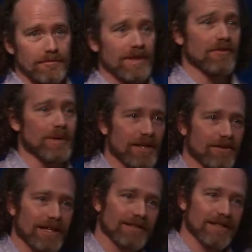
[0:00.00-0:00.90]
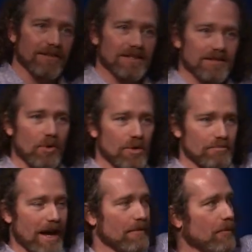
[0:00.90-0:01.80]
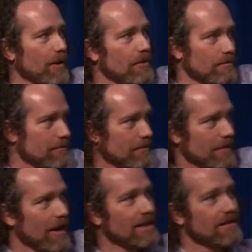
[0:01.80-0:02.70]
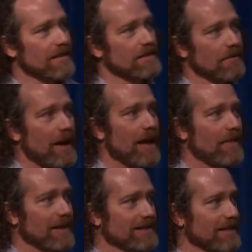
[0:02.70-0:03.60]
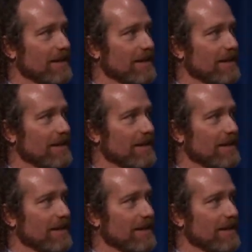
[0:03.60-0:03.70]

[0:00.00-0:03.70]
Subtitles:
Everybody knows that. Cigarette smoke, bad for you. Lots of bad things in